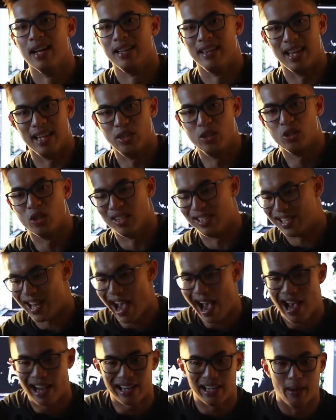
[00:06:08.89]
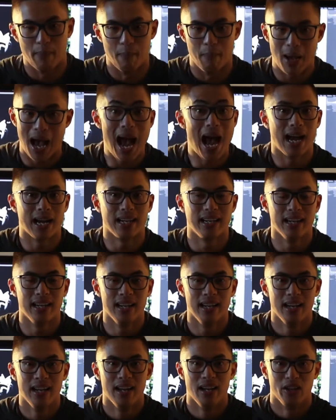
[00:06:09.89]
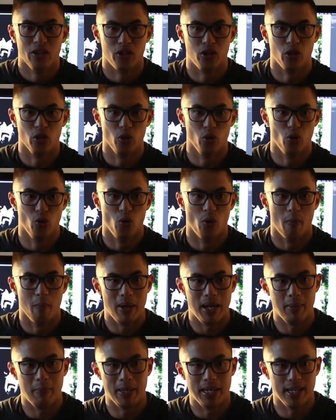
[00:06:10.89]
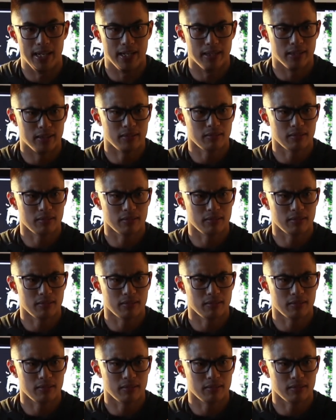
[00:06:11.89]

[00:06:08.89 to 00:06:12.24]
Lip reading: Then you should tack it back to maybe